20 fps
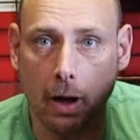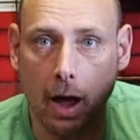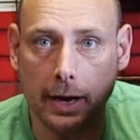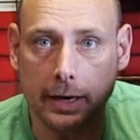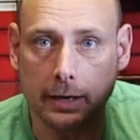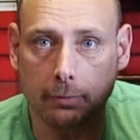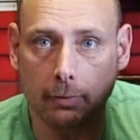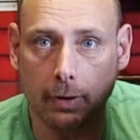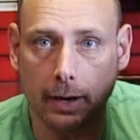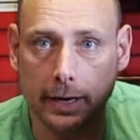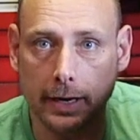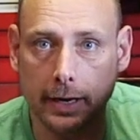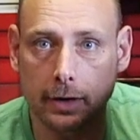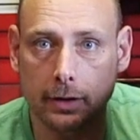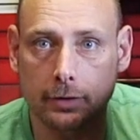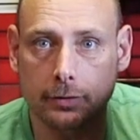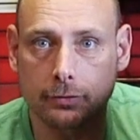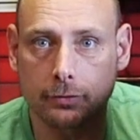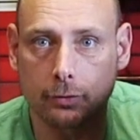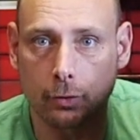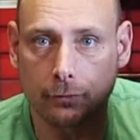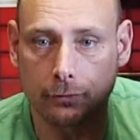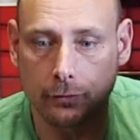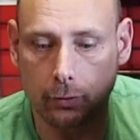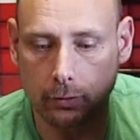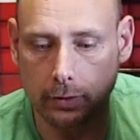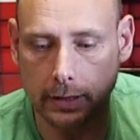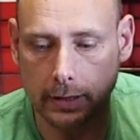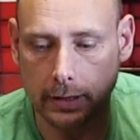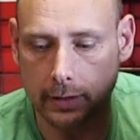pocket right here, so if
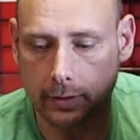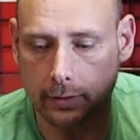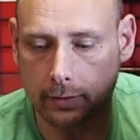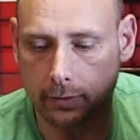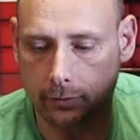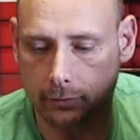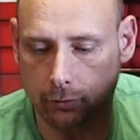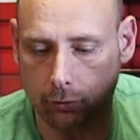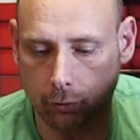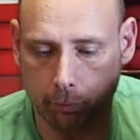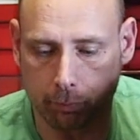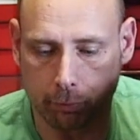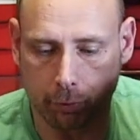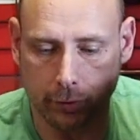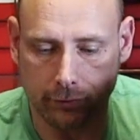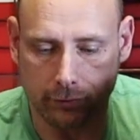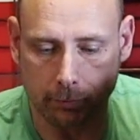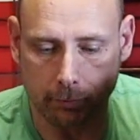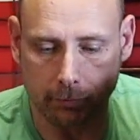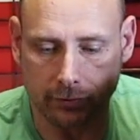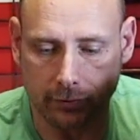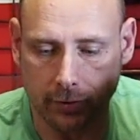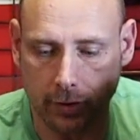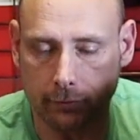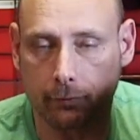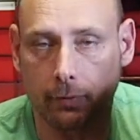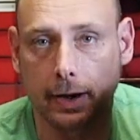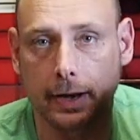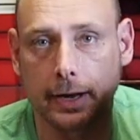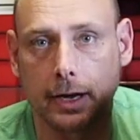you needed to put some
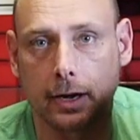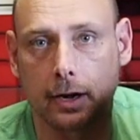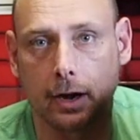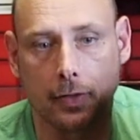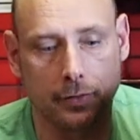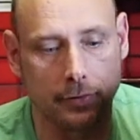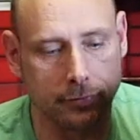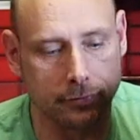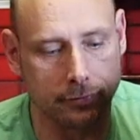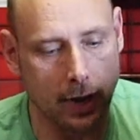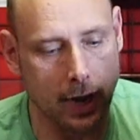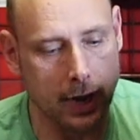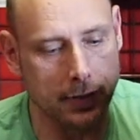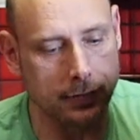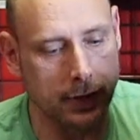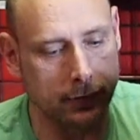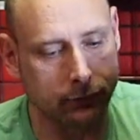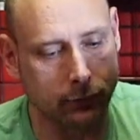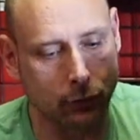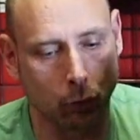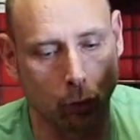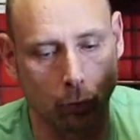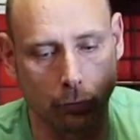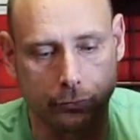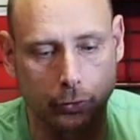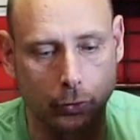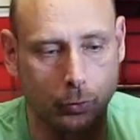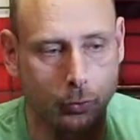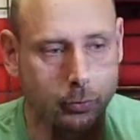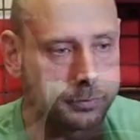stuff right here on this side, that's cool
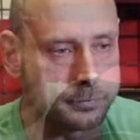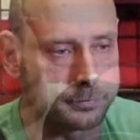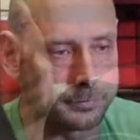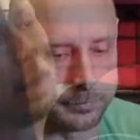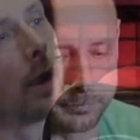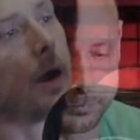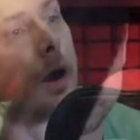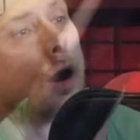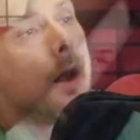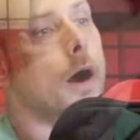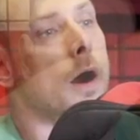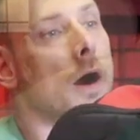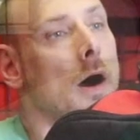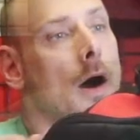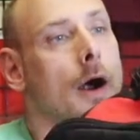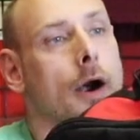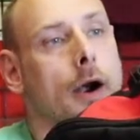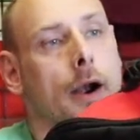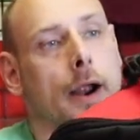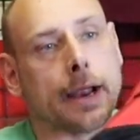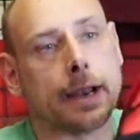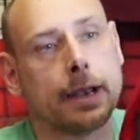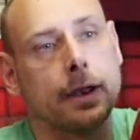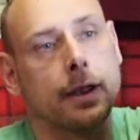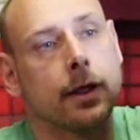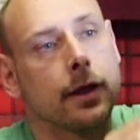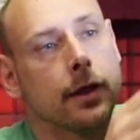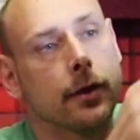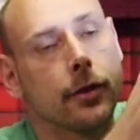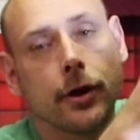too. All right,
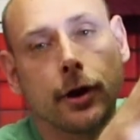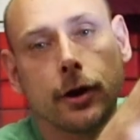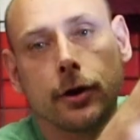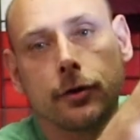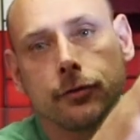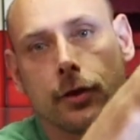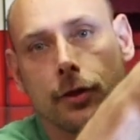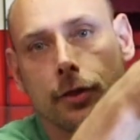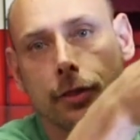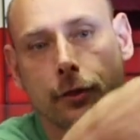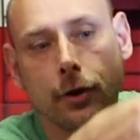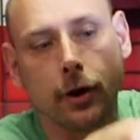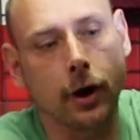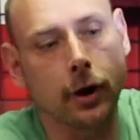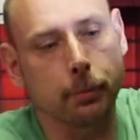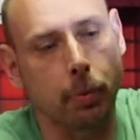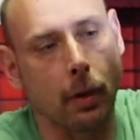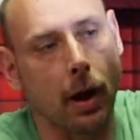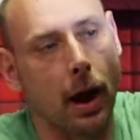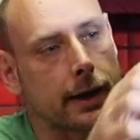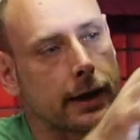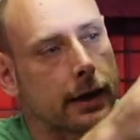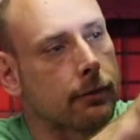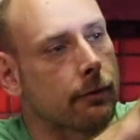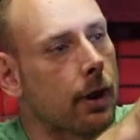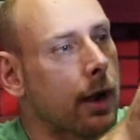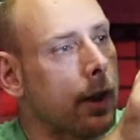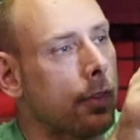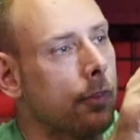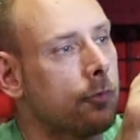there is a third pocket
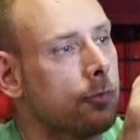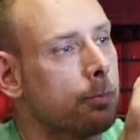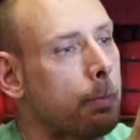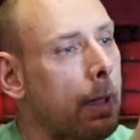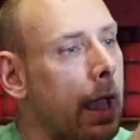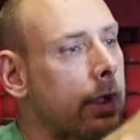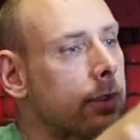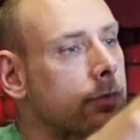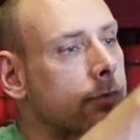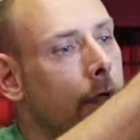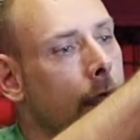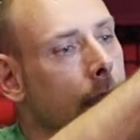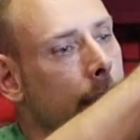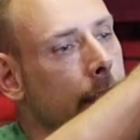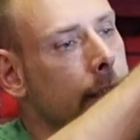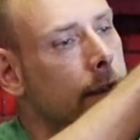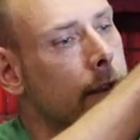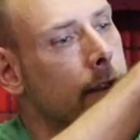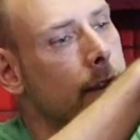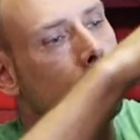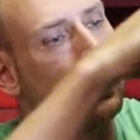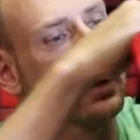right on this back side.